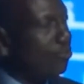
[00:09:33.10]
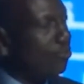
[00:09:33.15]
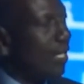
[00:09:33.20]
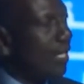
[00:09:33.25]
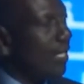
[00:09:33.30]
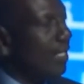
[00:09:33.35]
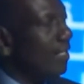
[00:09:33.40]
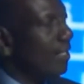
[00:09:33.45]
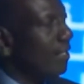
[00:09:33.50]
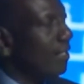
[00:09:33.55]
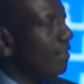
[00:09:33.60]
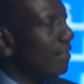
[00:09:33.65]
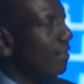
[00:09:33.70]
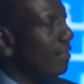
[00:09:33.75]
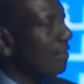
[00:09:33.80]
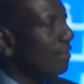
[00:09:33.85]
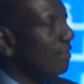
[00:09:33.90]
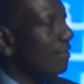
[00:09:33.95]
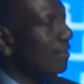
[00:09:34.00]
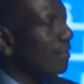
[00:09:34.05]
to one
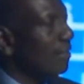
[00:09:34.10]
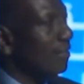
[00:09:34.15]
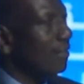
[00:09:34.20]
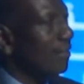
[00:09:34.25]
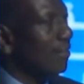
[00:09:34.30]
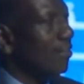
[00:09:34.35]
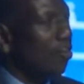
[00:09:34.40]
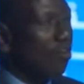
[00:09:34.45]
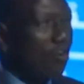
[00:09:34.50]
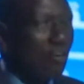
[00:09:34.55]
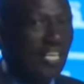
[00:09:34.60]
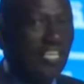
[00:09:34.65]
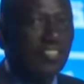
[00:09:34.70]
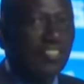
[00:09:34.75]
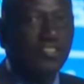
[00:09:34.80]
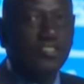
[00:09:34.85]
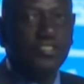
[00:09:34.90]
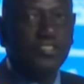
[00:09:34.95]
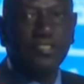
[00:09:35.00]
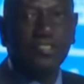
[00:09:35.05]

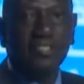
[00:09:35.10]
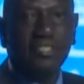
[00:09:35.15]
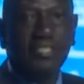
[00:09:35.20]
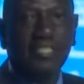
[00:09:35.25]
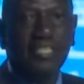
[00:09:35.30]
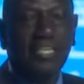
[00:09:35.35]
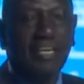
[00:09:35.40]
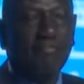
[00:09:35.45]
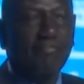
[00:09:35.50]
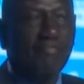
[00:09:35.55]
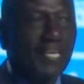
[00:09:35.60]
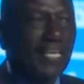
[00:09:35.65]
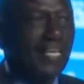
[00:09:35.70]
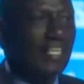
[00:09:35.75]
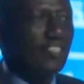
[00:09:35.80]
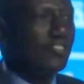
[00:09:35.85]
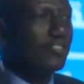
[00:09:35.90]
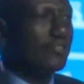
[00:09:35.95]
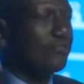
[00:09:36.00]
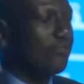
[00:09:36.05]
college in a
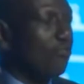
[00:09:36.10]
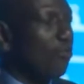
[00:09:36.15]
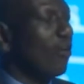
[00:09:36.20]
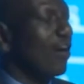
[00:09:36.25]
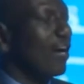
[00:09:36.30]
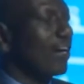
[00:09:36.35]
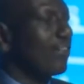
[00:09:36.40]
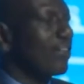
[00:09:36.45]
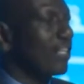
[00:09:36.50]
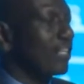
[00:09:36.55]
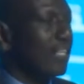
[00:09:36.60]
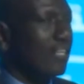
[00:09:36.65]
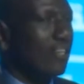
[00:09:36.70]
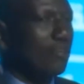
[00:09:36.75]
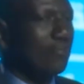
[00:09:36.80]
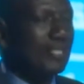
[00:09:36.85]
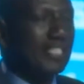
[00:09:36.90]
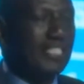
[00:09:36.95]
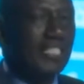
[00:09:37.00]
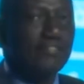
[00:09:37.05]
village 400
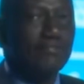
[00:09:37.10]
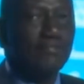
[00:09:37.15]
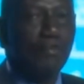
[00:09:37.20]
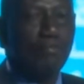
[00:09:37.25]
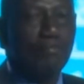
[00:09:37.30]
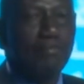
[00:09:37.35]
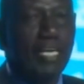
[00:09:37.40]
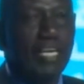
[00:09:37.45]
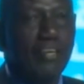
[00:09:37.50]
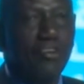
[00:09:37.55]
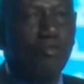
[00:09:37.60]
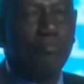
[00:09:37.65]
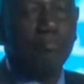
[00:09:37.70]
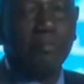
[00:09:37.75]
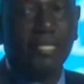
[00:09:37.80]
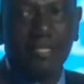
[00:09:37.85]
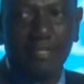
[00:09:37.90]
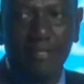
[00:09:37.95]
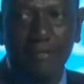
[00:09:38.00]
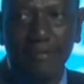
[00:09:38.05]
kilometers from
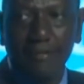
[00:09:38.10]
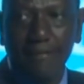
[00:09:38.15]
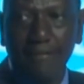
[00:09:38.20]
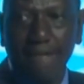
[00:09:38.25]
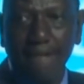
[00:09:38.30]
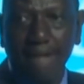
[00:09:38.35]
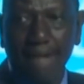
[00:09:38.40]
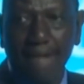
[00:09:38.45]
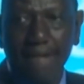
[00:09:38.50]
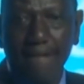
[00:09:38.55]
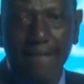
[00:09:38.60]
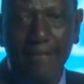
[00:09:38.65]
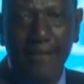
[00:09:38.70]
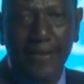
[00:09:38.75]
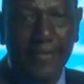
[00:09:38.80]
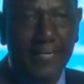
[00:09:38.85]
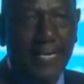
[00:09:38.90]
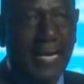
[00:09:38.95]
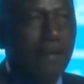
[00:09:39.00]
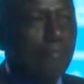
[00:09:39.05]
Nairobi
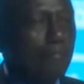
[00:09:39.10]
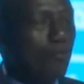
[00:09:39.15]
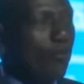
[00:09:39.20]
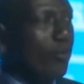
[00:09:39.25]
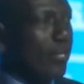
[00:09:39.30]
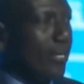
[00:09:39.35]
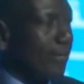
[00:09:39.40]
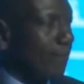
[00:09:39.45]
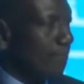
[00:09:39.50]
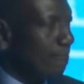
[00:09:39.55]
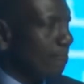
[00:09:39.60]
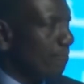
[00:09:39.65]
in Kaiboi.